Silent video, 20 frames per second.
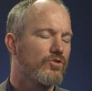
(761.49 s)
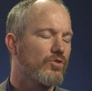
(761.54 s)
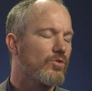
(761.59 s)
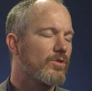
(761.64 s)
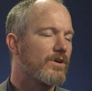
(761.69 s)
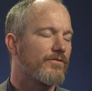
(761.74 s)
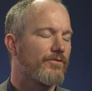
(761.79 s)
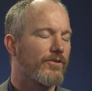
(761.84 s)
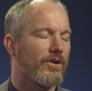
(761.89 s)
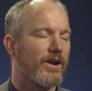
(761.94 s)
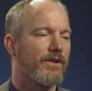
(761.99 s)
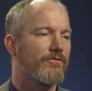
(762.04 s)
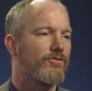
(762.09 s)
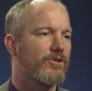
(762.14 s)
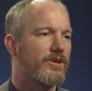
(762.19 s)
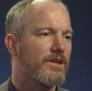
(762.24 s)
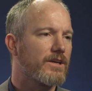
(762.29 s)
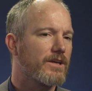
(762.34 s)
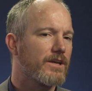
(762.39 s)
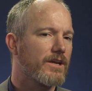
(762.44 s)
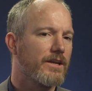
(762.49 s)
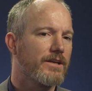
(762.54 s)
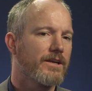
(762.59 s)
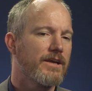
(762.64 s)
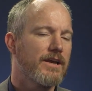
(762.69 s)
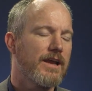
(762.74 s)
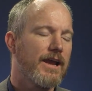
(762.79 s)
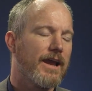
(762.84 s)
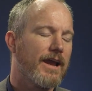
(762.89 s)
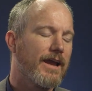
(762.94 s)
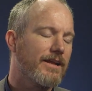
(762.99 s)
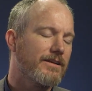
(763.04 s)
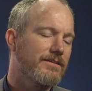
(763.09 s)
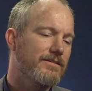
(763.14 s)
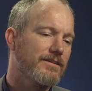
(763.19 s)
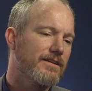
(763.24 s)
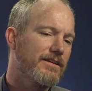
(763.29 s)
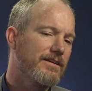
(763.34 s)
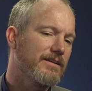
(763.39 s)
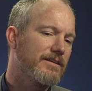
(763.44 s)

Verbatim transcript: do it for every kid and